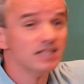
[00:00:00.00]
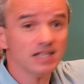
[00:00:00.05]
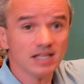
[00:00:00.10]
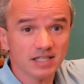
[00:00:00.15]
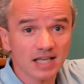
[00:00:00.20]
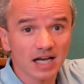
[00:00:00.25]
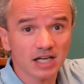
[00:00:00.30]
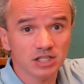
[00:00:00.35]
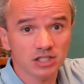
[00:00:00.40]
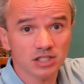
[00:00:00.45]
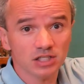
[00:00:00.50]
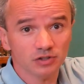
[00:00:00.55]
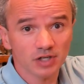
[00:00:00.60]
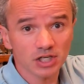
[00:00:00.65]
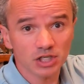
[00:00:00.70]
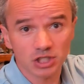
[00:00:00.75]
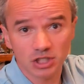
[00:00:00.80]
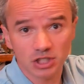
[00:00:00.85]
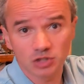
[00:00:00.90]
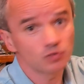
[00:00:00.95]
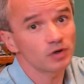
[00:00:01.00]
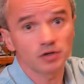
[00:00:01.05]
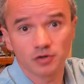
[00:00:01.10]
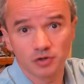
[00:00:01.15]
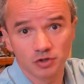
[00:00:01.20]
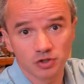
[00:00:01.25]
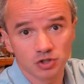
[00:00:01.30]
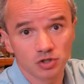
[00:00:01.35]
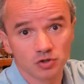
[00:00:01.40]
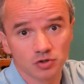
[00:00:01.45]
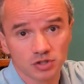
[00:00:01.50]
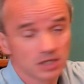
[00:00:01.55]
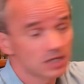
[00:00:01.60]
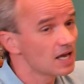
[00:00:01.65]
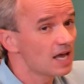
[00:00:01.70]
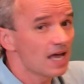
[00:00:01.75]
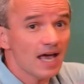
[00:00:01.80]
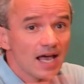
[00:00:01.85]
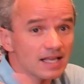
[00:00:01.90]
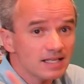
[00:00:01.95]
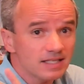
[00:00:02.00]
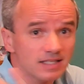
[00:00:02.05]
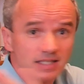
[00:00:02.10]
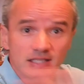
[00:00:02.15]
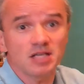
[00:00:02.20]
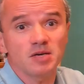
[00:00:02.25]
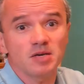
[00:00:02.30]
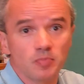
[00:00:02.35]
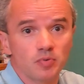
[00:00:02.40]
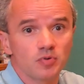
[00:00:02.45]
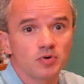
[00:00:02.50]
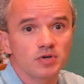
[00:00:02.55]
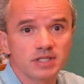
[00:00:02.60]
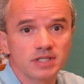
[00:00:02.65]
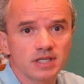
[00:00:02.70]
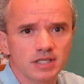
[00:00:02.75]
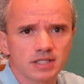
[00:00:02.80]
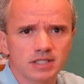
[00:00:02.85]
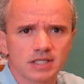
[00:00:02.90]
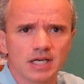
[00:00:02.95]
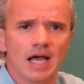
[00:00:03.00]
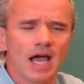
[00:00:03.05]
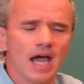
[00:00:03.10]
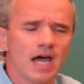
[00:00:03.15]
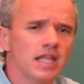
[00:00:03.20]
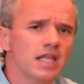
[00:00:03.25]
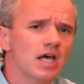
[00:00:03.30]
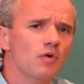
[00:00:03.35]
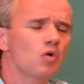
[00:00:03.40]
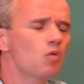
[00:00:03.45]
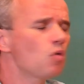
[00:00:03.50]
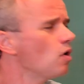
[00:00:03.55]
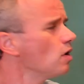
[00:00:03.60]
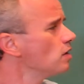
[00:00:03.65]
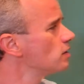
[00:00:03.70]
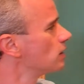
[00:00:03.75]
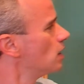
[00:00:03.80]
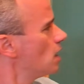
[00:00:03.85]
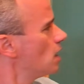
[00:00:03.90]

is acceleration, we're going to use it. As simple as this. And now you wonder,